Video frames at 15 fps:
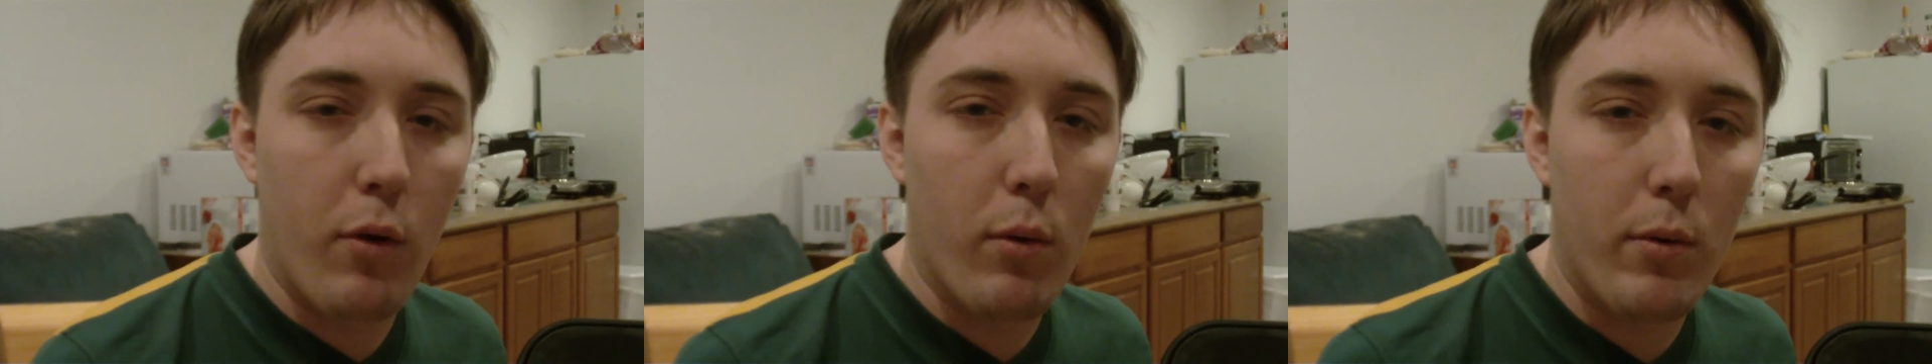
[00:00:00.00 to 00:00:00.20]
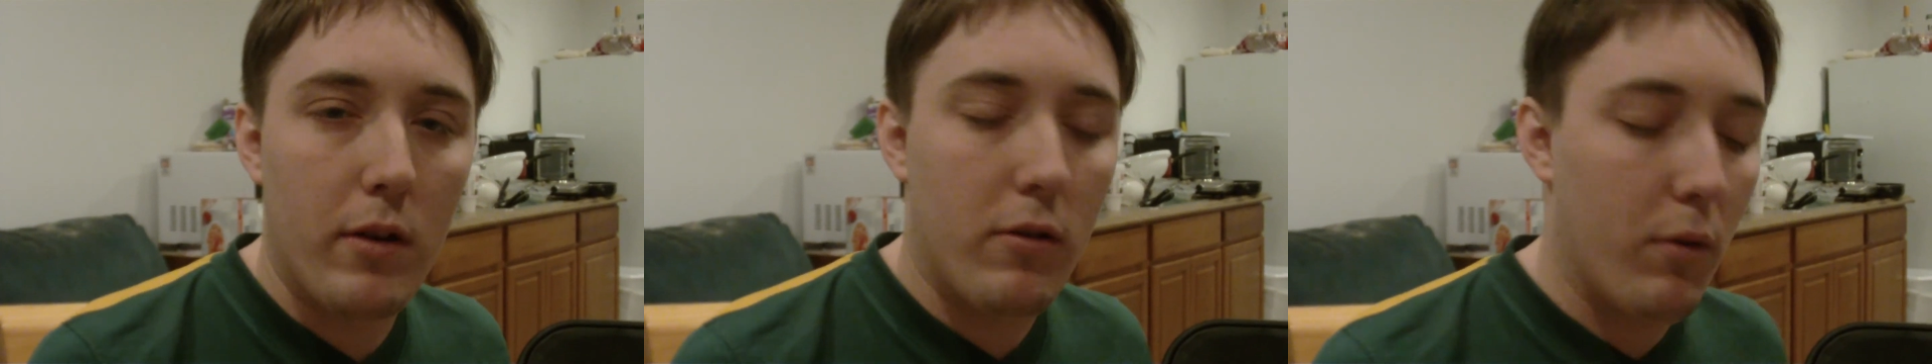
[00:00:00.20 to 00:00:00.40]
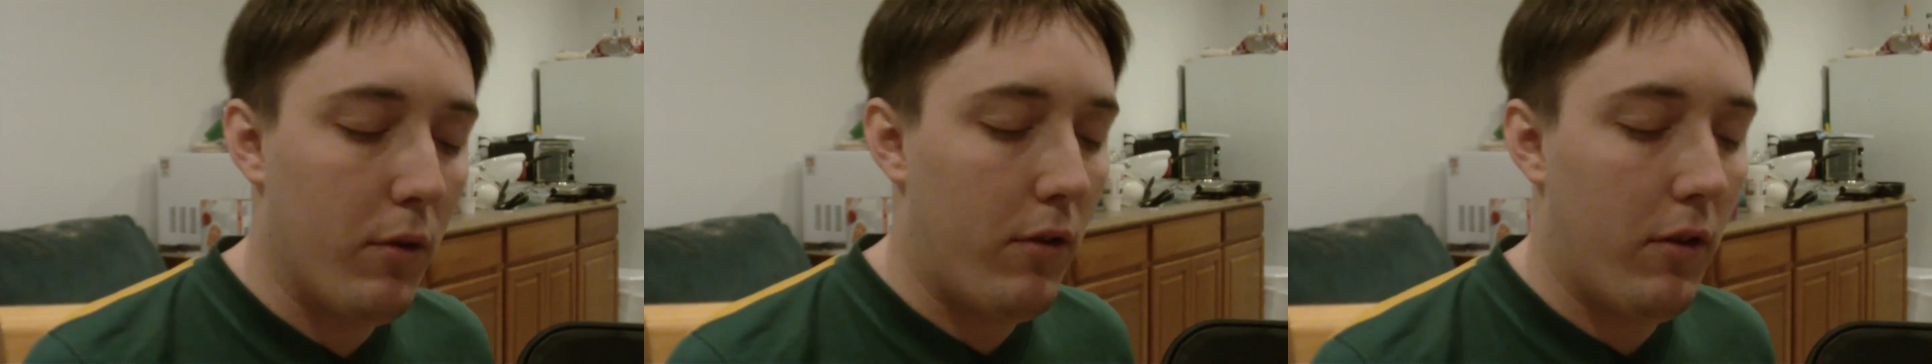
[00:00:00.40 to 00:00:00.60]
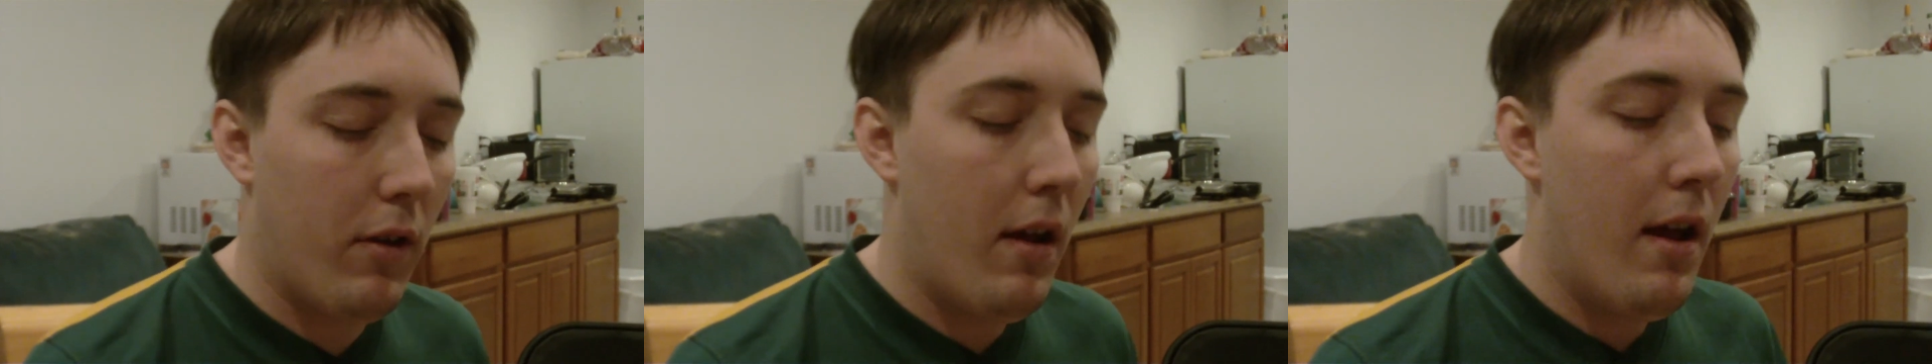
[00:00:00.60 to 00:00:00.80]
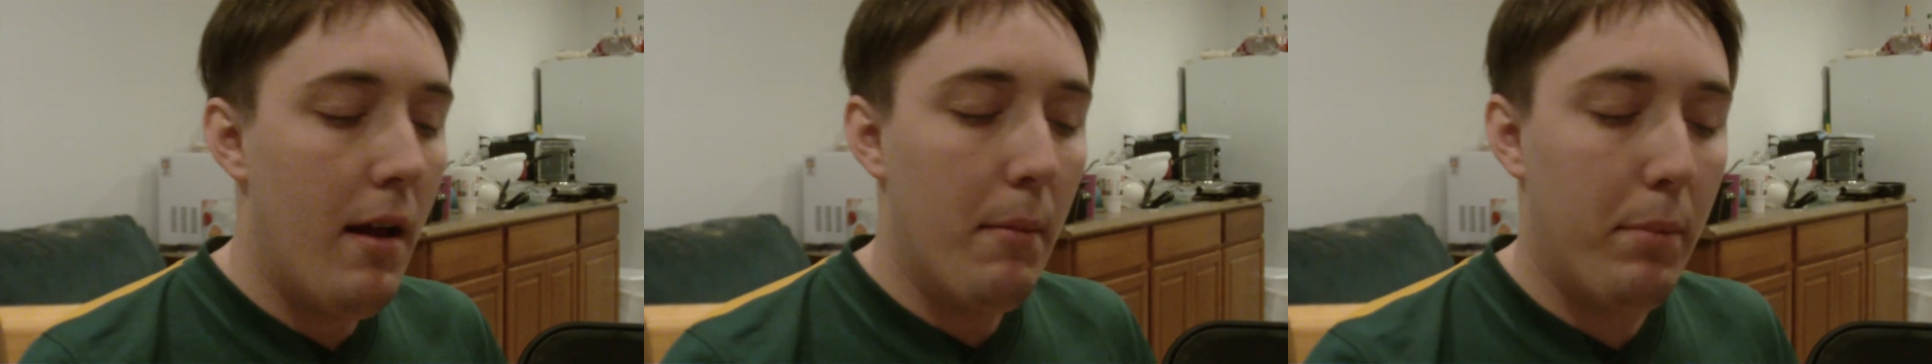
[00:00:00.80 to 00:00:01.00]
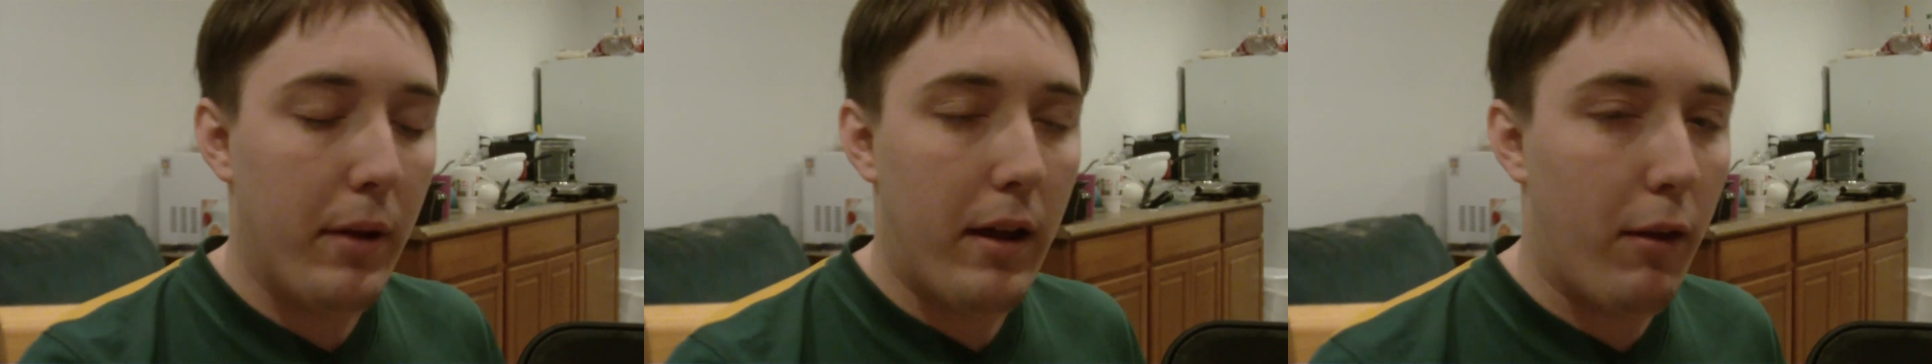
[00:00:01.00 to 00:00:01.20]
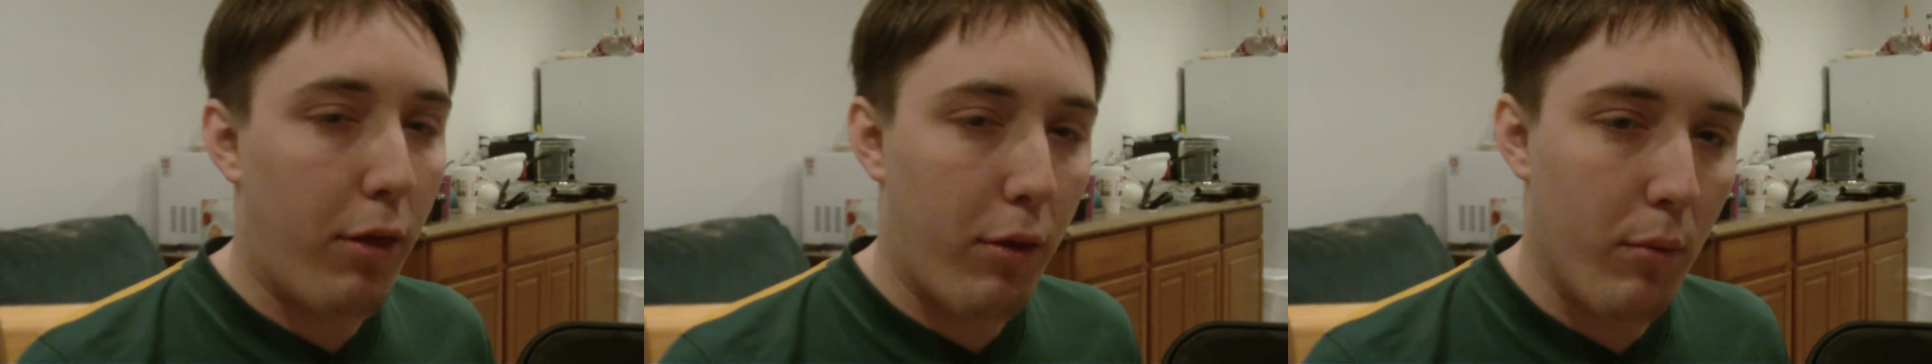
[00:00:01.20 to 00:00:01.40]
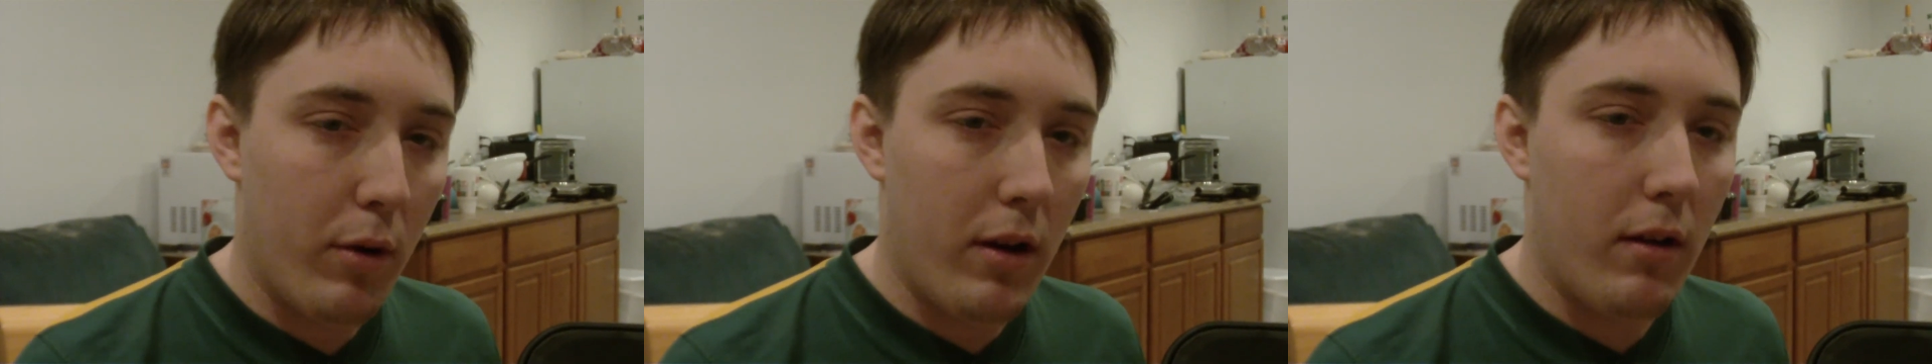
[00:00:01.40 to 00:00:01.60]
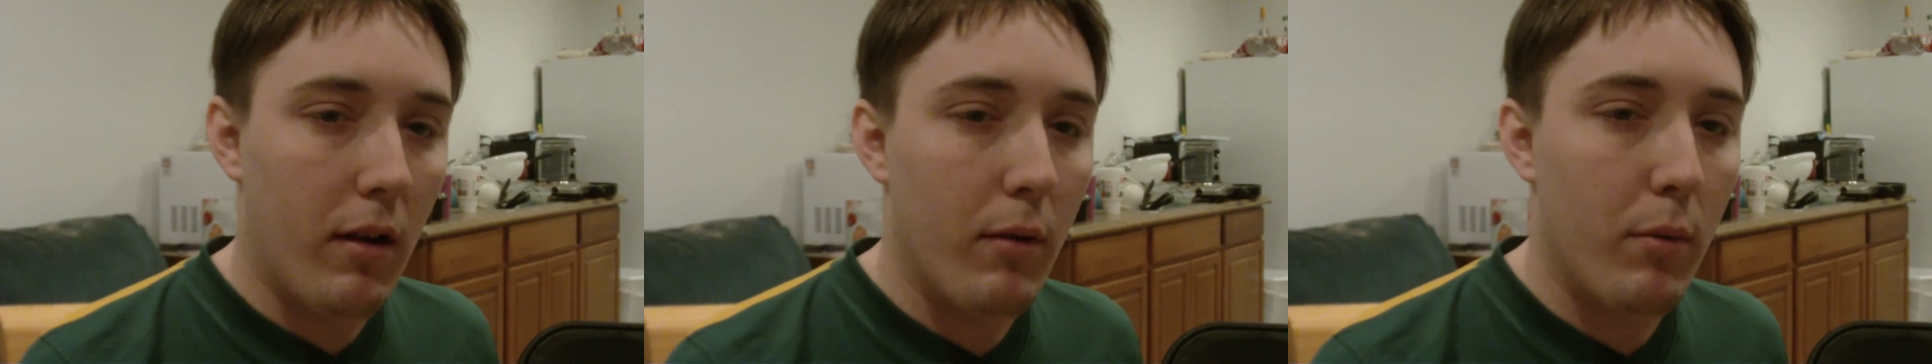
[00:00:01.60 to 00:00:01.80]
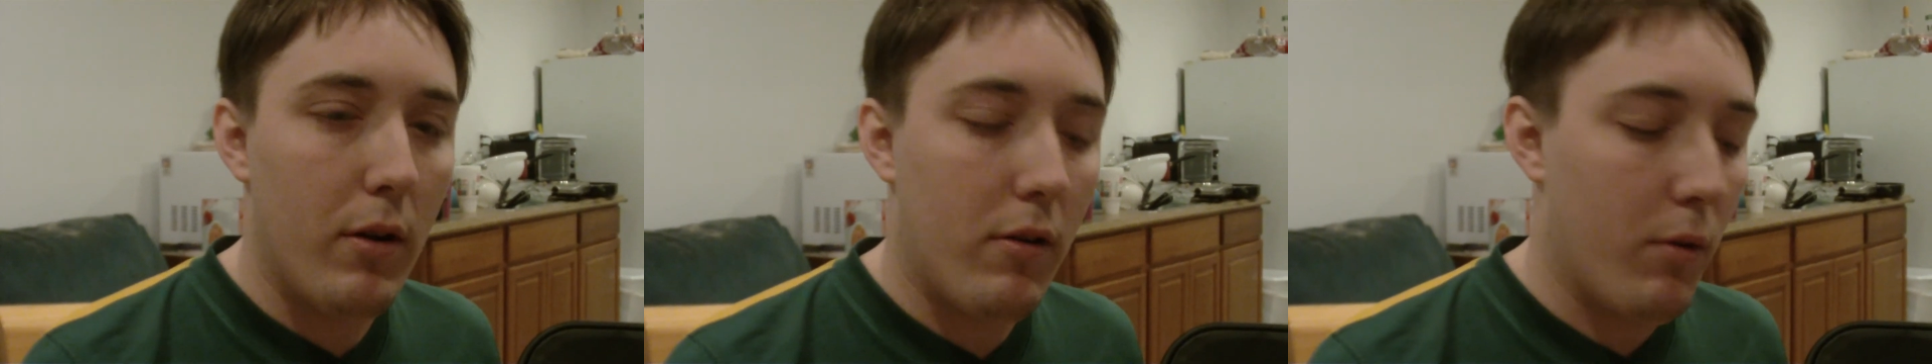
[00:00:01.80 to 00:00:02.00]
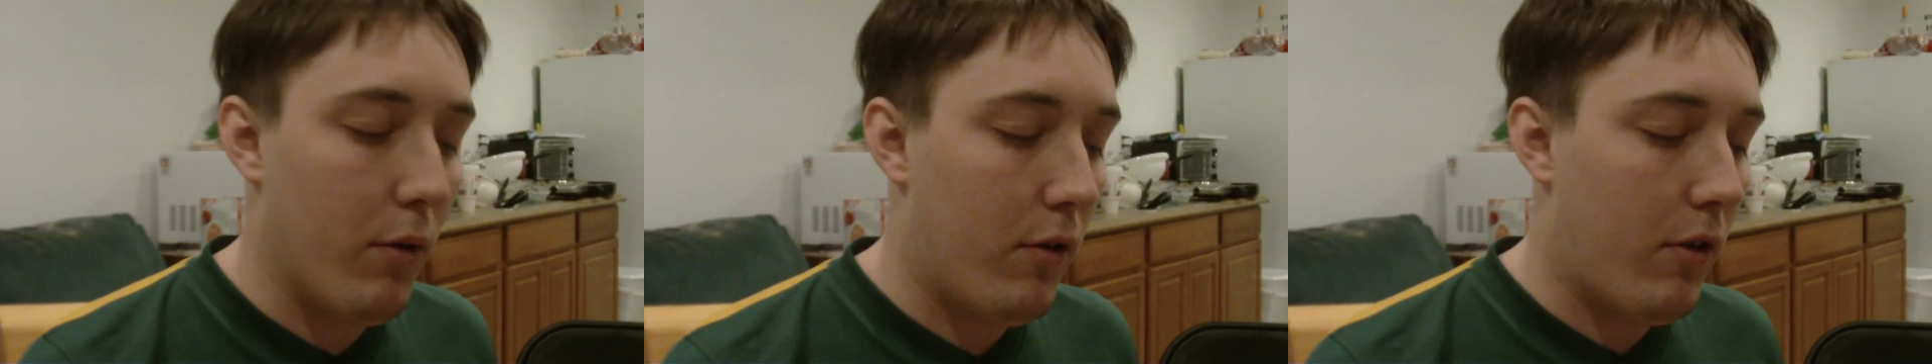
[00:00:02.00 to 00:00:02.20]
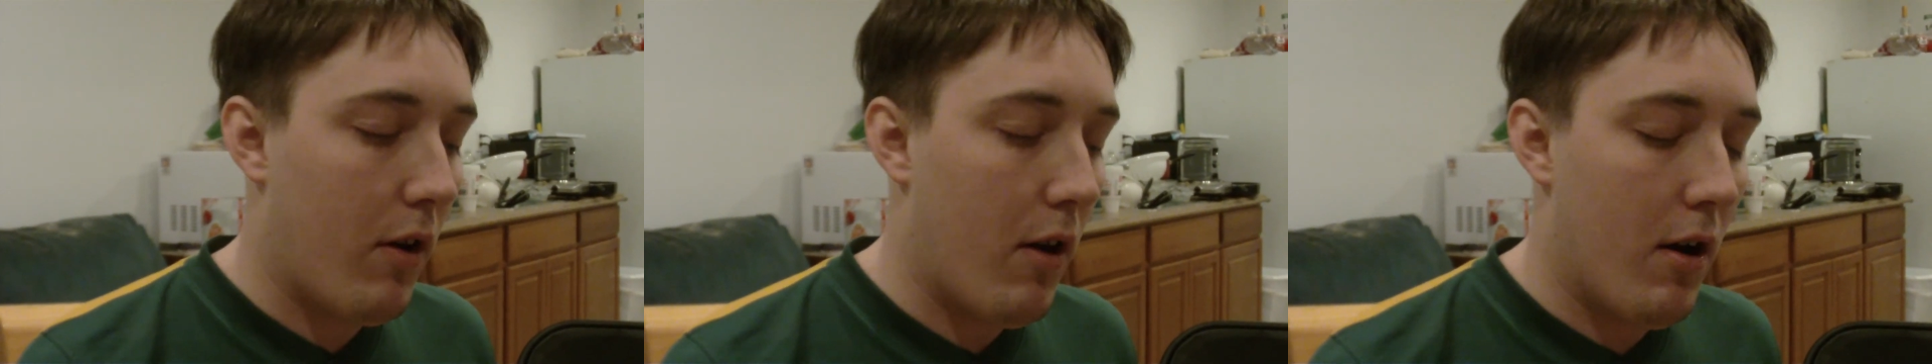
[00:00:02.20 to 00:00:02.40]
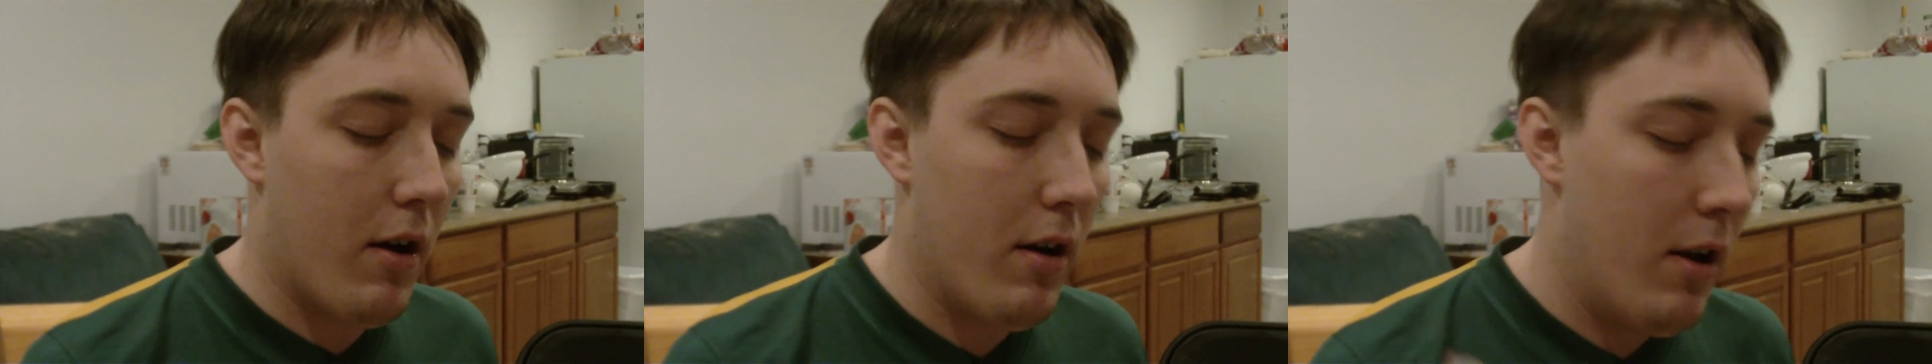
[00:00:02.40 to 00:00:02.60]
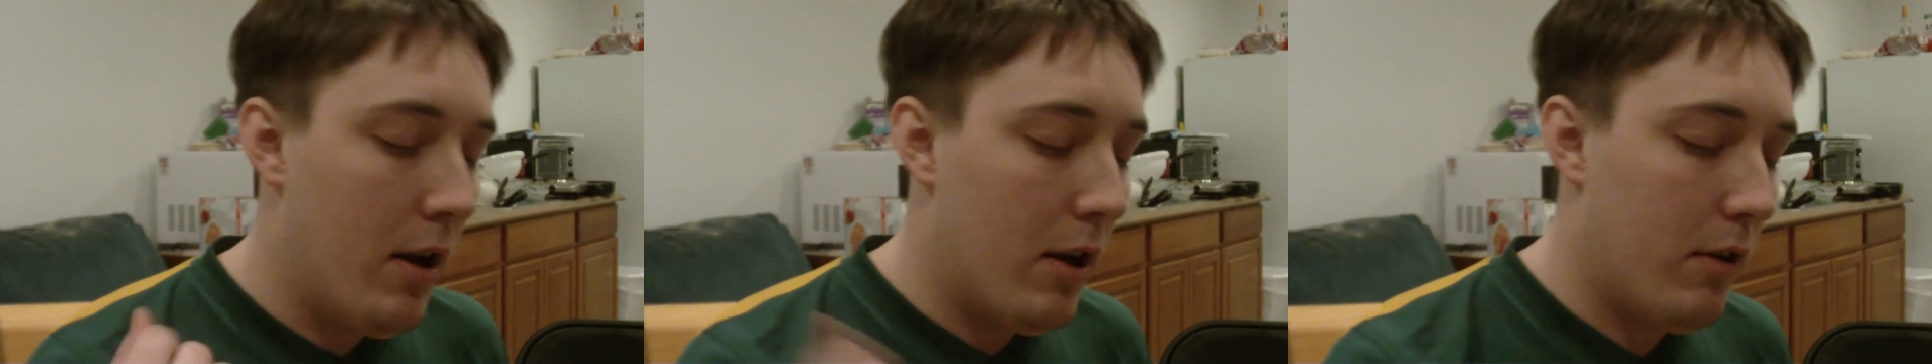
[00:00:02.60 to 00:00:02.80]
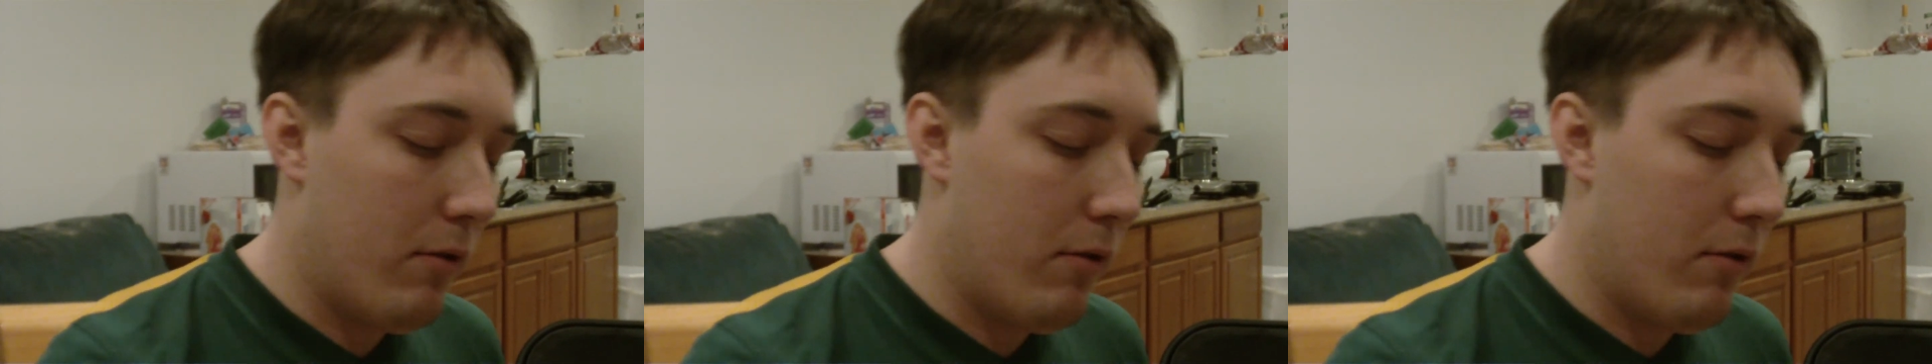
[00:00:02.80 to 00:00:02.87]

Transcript: resources, play a 3 resource card,